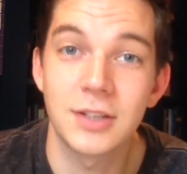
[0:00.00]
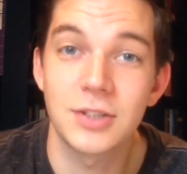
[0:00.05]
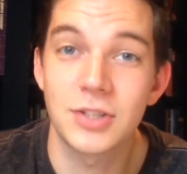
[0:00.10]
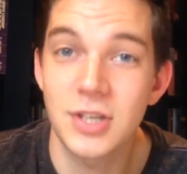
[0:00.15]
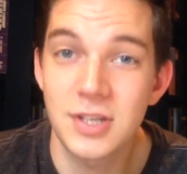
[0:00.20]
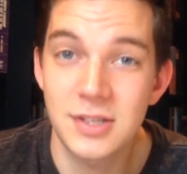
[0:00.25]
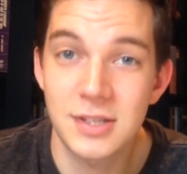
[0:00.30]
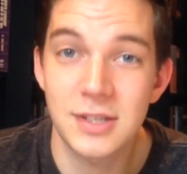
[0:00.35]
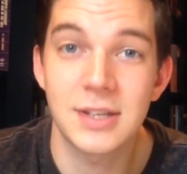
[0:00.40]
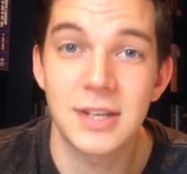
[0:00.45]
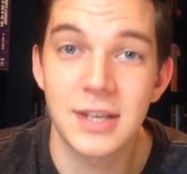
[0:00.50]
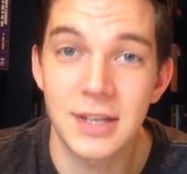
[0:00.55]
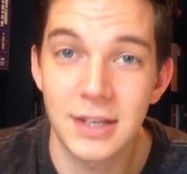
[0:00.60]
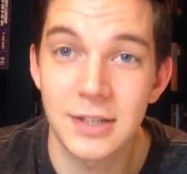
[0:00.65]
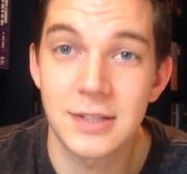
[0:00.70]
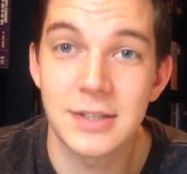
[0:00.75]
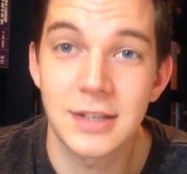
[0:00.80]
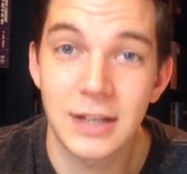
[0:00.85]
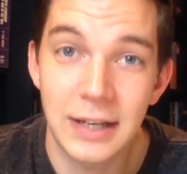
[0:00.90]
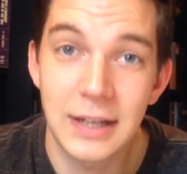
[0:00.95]
Jesus here
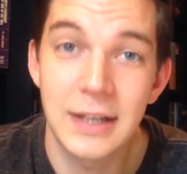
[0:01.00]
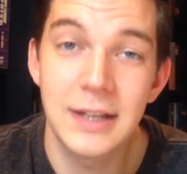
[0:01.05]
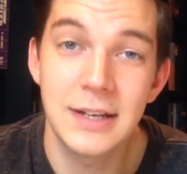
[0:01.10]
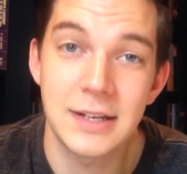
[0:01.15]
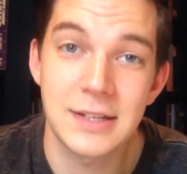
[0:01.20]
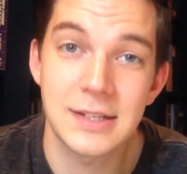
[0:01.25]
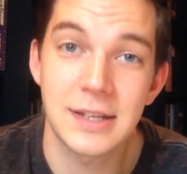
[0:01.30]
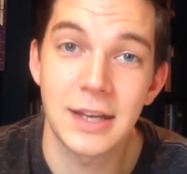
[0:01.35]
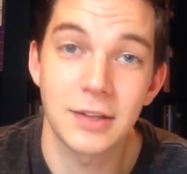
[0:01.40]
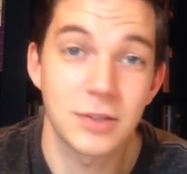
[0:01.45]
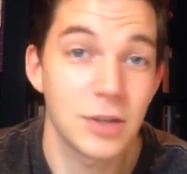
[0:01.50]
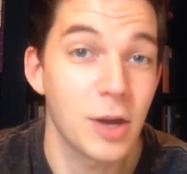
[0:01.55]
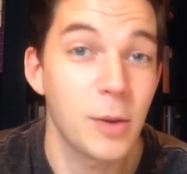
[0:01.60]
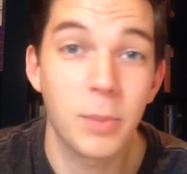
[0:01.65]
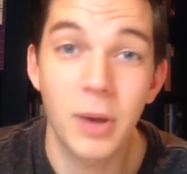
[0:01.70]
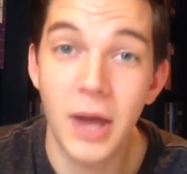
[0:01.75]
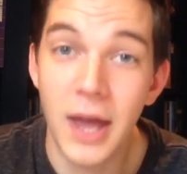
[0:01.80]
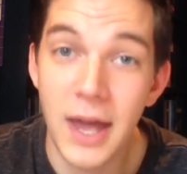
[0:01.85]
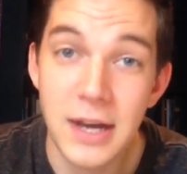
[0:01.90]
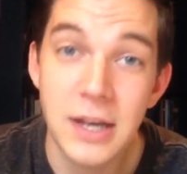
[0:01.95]
is clearly saying, don't
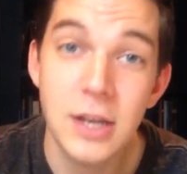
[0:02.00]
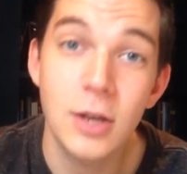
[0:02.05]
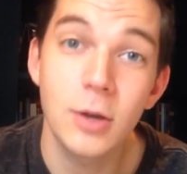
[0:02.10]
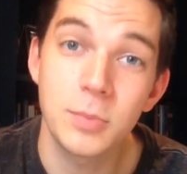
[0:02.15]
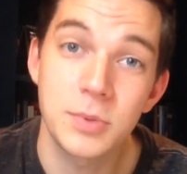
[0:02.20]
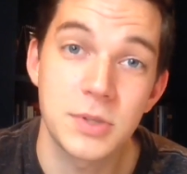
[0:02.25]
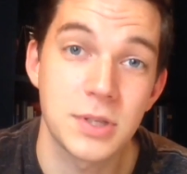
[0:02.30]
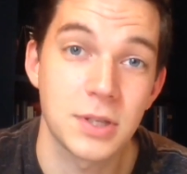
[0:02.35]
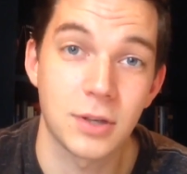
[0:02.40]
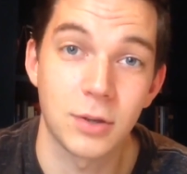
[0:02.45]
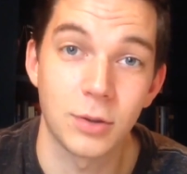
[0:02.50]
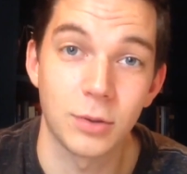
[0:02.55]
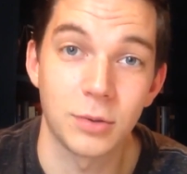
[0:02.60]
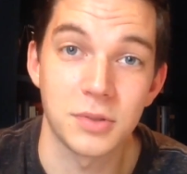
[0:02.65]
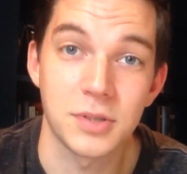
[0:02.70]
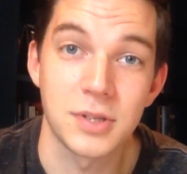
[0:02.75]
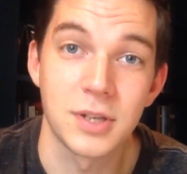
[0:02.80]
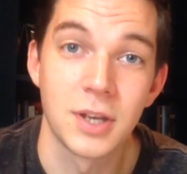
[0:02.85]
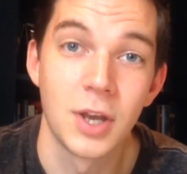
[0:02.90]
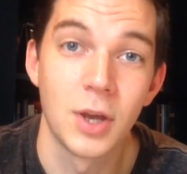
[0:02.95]
put any
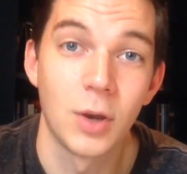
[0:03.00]
obstacles